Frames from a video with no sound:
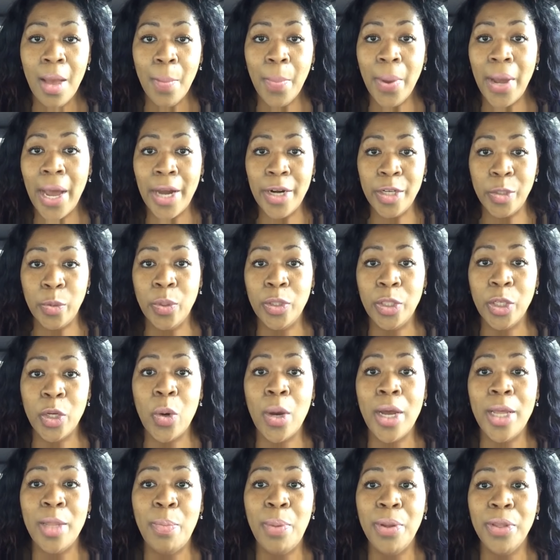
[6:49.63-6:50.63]
but I just wanted to
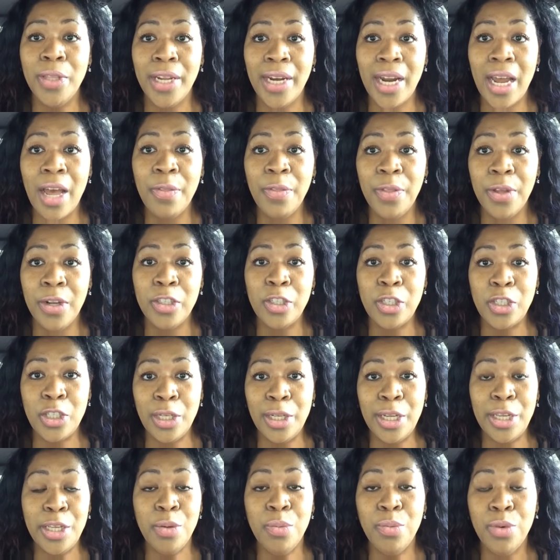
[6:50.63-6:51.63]
go ahead and put that out there just
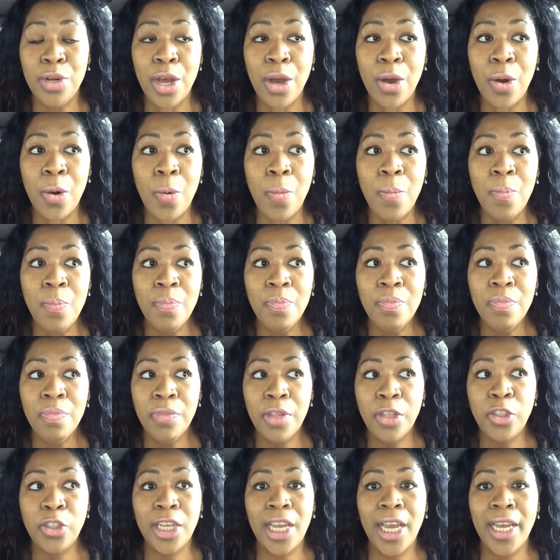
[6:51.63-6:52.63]
to let you know
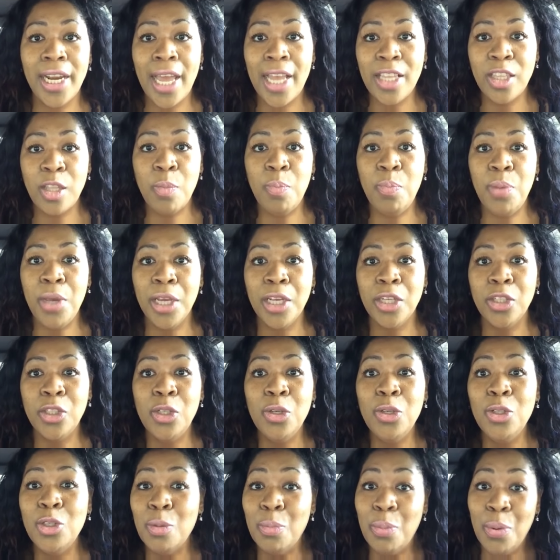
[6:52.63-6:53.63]
that you kind of have to pick and
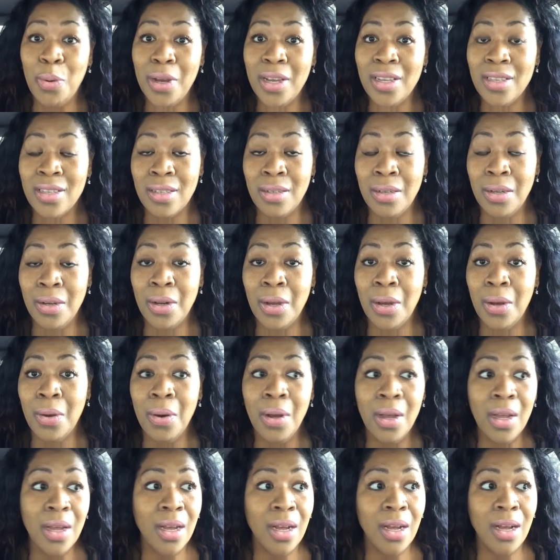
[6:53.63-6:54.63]
choose your poison. You know,